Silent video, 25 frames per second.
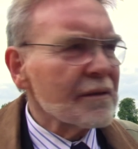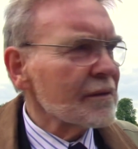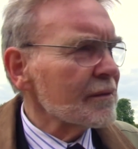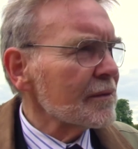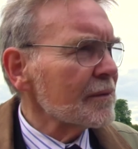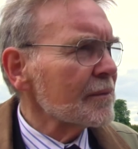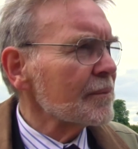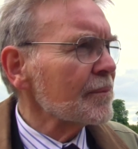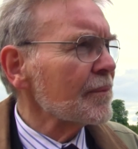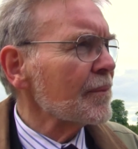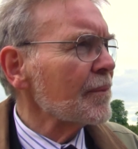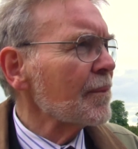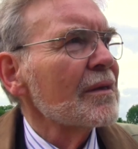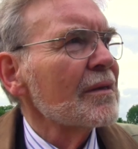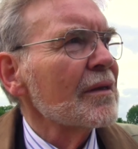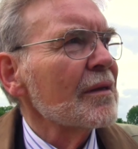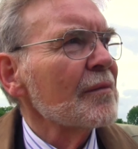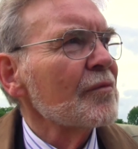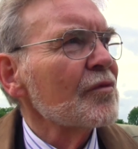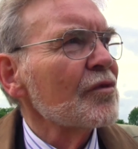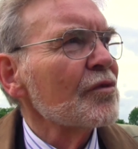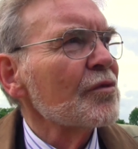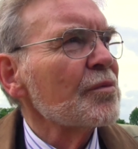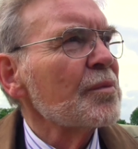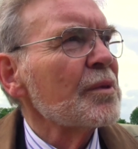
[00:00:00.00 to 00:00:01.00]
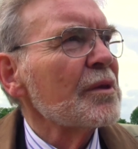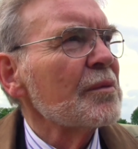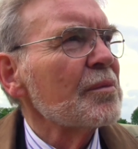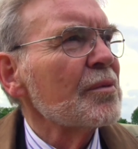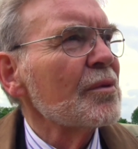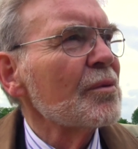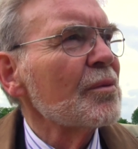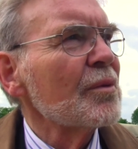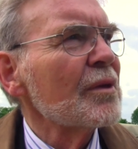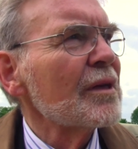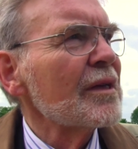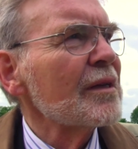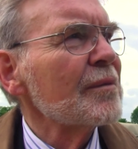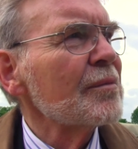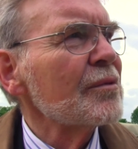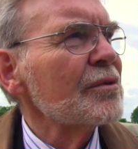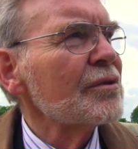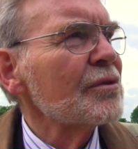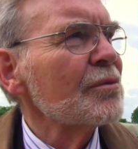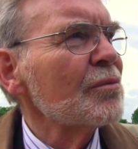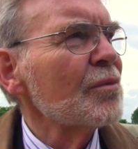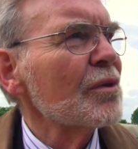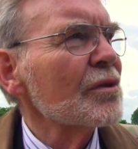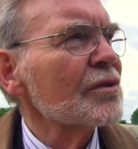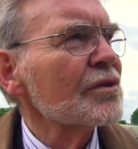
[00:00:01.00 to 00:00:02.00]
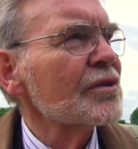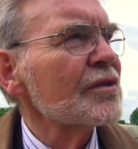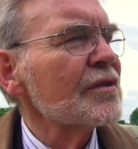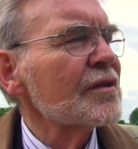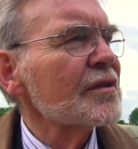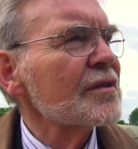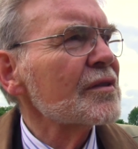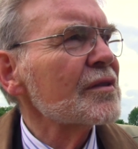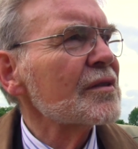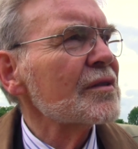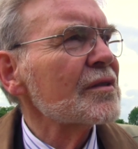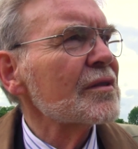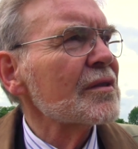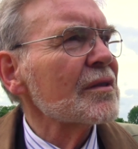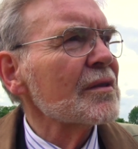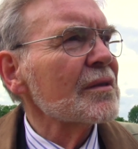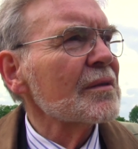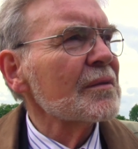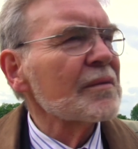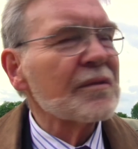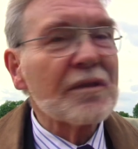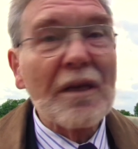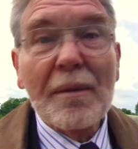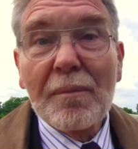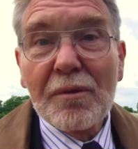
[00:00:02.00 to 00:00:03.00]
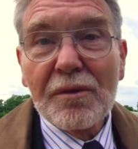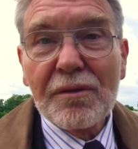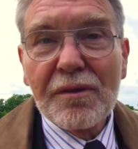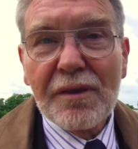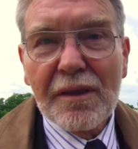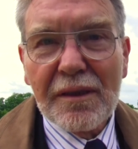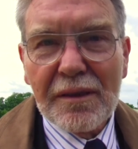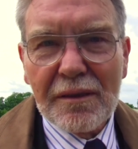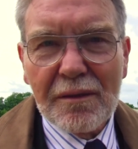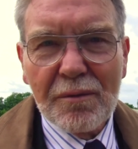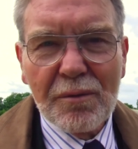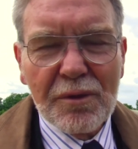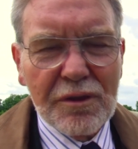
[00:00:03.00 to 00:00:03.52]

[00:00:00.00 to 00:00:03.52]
A number of people were able to watch this double take,